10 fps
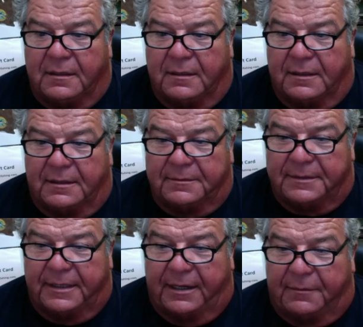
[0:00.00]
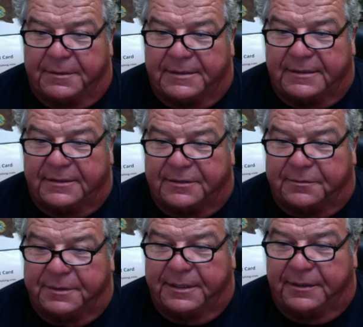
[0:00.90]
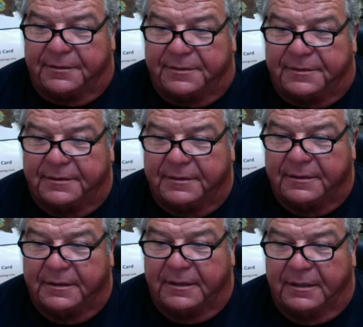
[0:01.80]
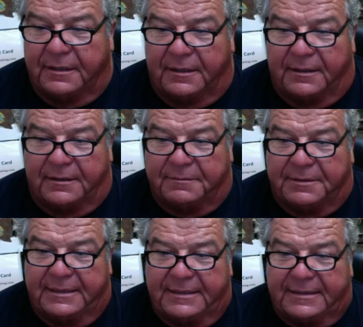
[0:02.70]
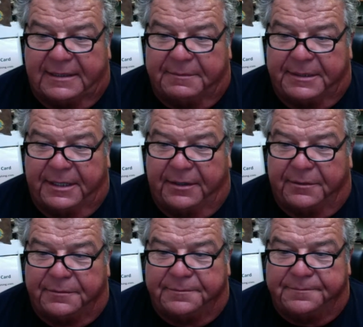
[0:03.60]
to help us in Cerritos, please let me know.